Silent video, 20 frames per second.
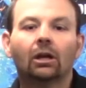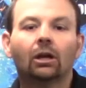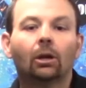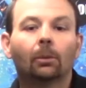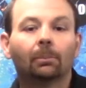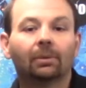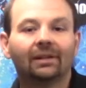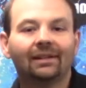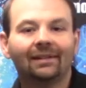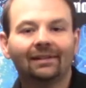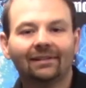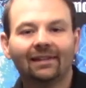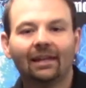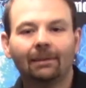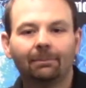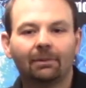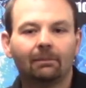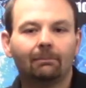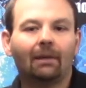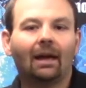Please
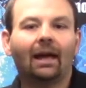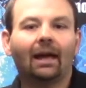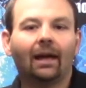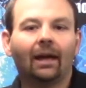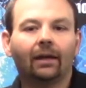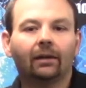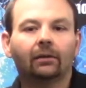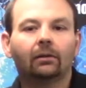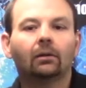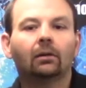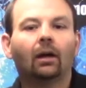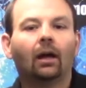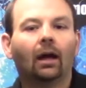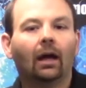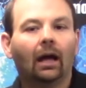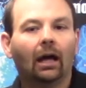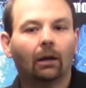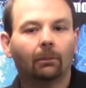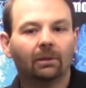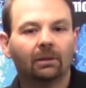keep in mind,
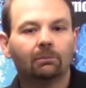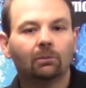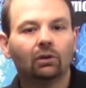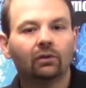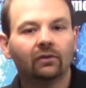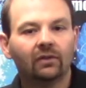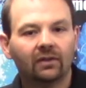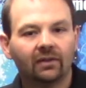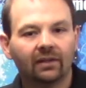I'll be moving